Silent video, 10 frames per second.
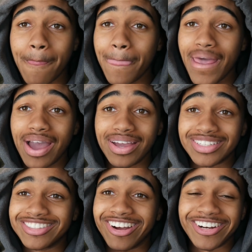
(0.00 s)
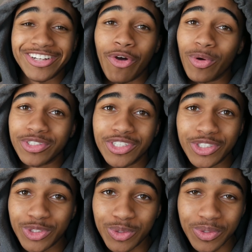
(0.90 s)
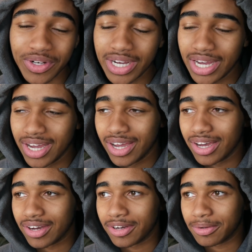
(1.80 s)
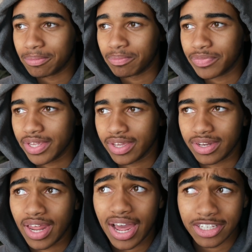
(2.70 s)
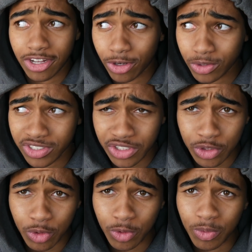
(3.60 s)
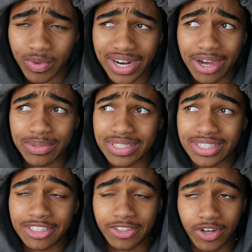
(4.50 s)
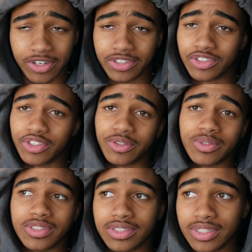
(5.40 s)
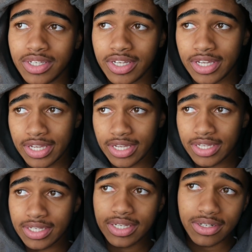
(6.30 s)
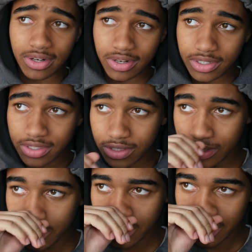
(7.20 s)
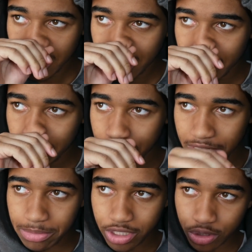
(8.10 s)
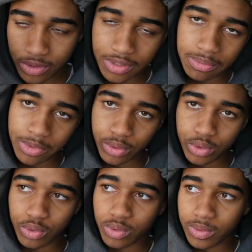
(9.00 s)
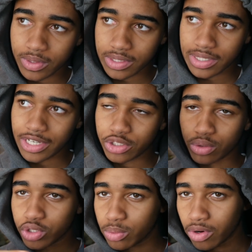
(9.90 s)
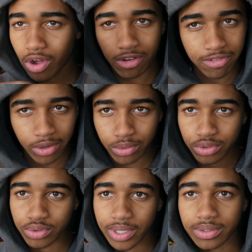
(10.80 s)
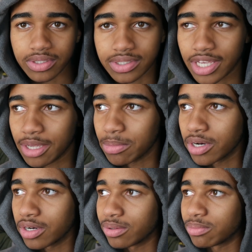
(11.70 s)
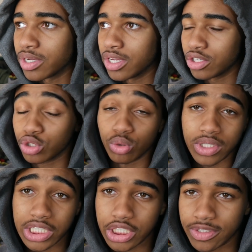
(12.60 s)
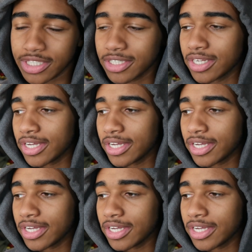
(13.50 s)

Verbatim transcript: i started going to the school um, and i started going to the school when i was in kindergarten so it's kindergarten, um, elementary, middle school, and then high school. So we're all funneled throughout the same um, school district.